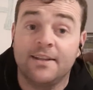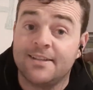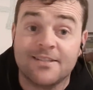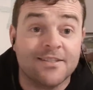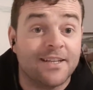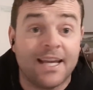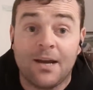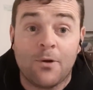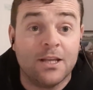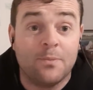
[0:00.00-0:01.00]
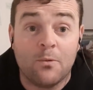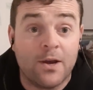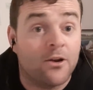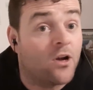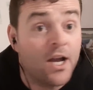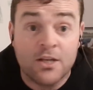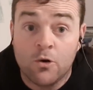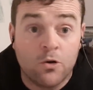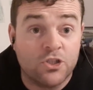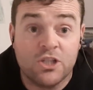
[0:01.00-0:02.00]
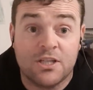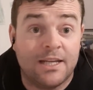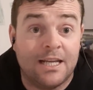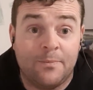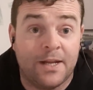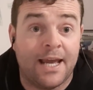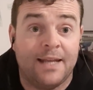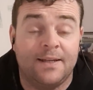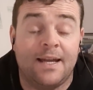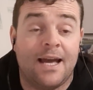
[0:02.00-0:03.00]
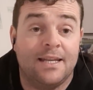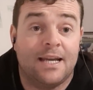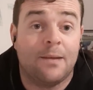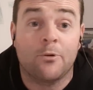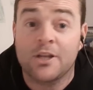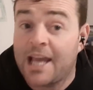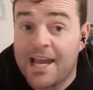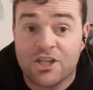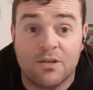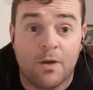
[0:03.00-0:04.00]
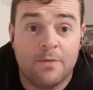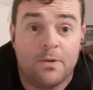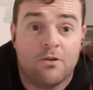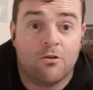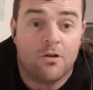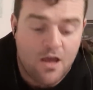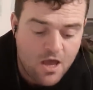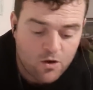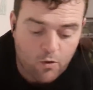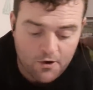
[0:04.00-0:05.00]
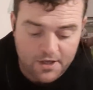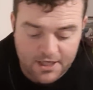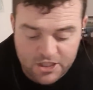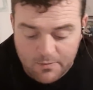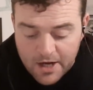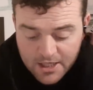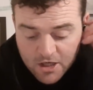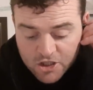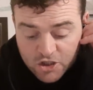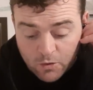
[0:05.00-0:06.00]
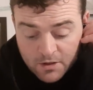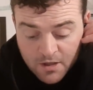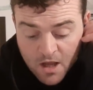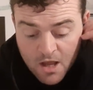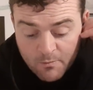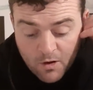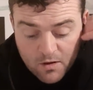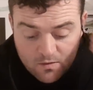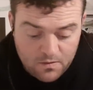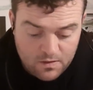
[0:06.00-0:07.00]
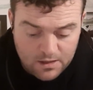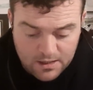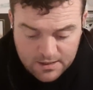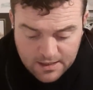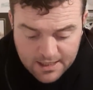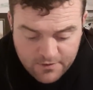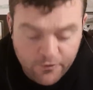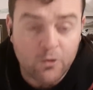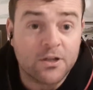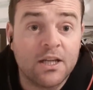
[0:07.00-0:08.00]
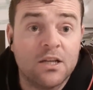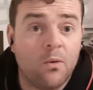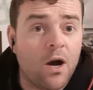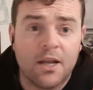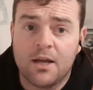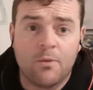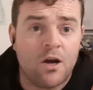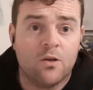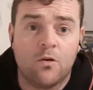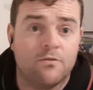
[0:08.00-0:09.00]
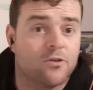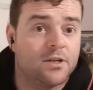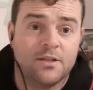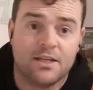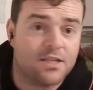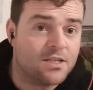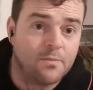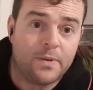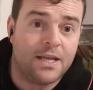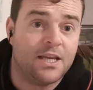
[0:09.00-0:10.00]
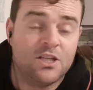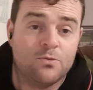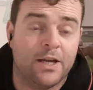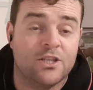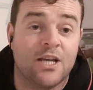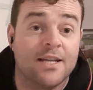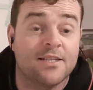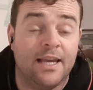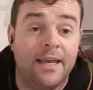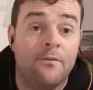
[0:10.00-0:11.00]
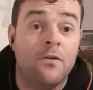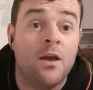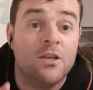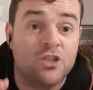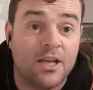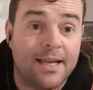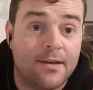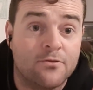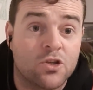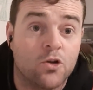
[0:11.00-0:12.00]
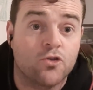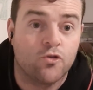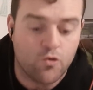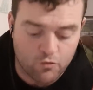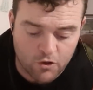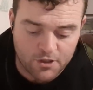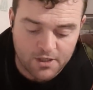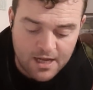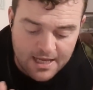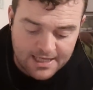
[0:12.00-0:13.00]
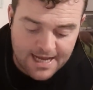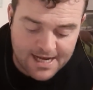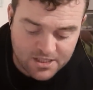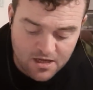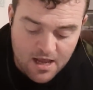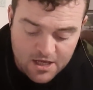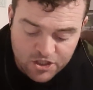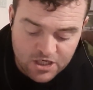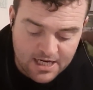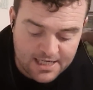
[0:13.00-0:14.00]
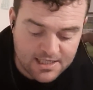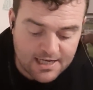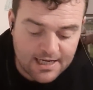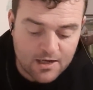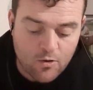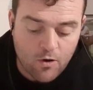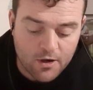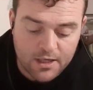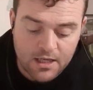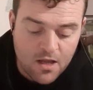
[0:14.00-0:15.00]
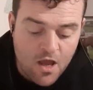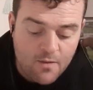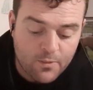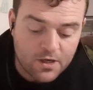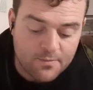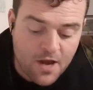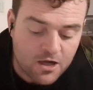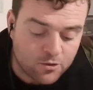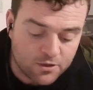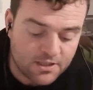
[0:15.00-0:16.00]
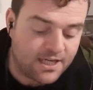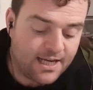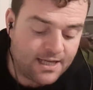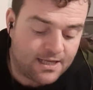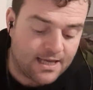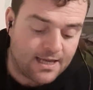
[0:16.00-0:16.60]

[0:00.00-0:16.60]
And this is the day I want to be with her. I know she's a little bit ahead of the handicapper. Yeah, she might be quirky and she might not show it. But like 14-1, I'm all over it. This has a big each way chance if she gives her true running. Yes, she is a little quirky, but I'm not going to take